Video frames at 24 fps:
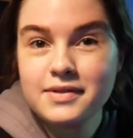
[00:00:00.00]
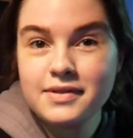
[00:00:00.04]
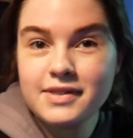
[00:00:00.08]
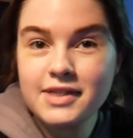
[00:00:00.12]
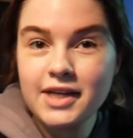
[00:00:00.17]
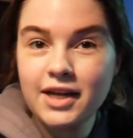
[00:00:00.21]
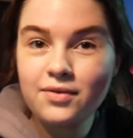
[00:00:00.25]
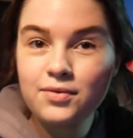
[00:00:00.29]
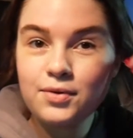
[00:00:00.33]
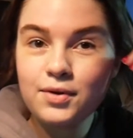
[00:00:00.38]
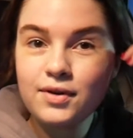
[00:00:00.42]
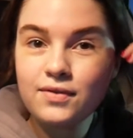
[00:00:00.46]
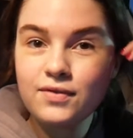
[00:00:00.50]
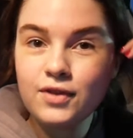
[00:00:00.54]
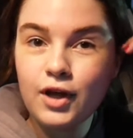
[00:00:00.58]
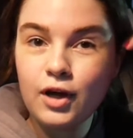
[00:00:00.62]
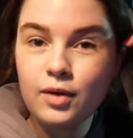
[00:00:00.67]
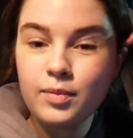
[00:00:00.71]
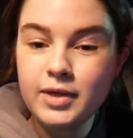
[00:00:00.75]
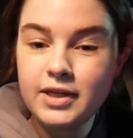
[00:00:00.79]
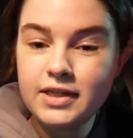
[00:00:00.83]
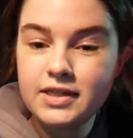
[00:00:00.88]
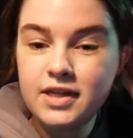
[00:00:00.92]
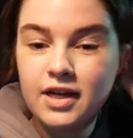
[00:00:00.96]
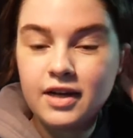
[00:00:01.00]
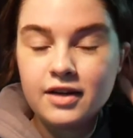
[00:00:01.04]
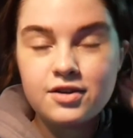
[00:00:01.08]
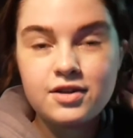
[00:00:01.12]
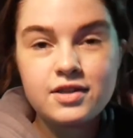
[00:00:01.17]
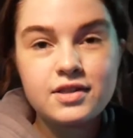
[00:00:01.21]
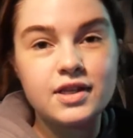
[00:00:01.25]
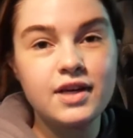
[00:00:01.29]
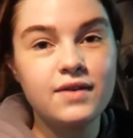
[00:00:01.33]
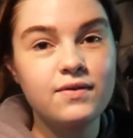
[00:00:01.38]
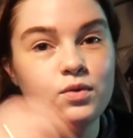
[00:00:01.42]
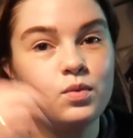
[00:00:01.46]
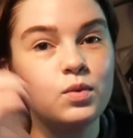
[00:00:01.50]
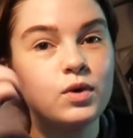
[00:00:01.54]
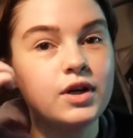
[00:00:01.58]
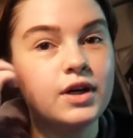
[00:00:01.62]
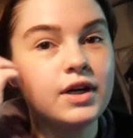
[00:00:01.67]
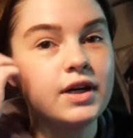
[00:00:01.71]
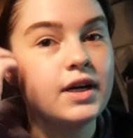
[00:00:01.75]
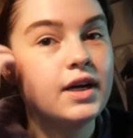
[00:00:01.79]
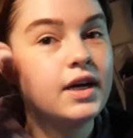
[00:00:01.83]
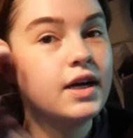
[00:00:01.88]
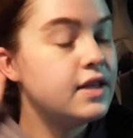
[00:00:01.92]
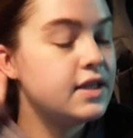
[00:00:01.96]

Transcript: Day 4 of Vlogmas. I just left work.